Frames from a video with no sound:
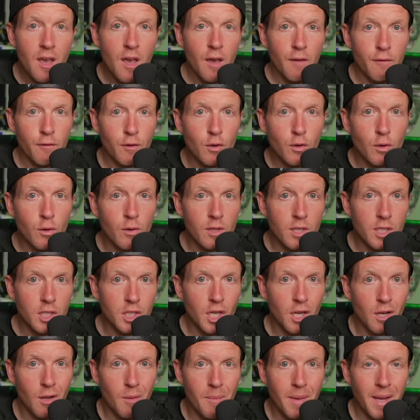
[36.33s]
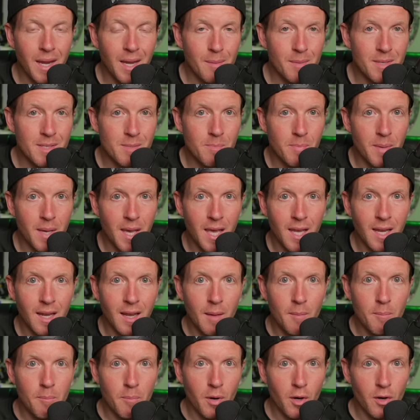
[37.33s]
If you're new to this channel, my name is Ben.
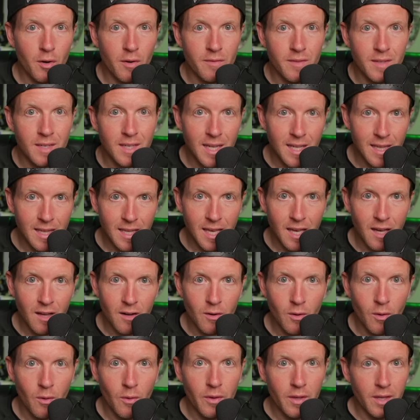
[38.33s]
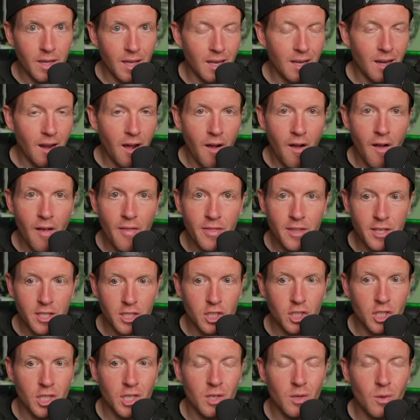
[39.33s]
I'm part of The Daily Huddle, and on this
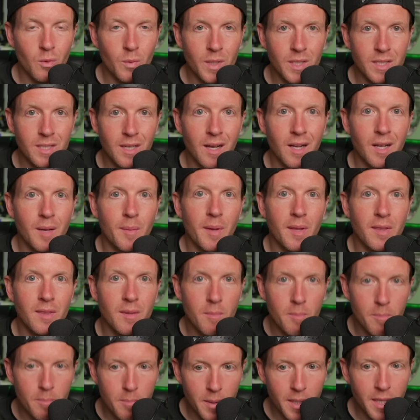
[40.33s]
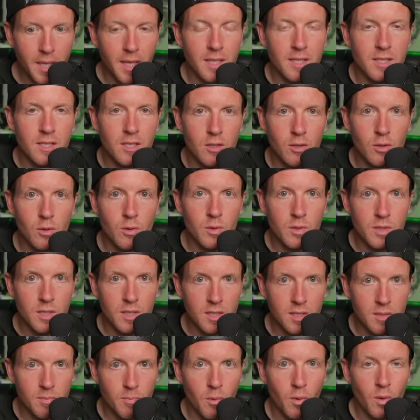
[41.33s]
channel, we talk about the biggest news in
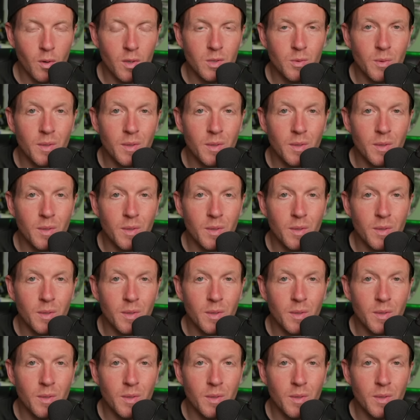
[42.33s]
sports.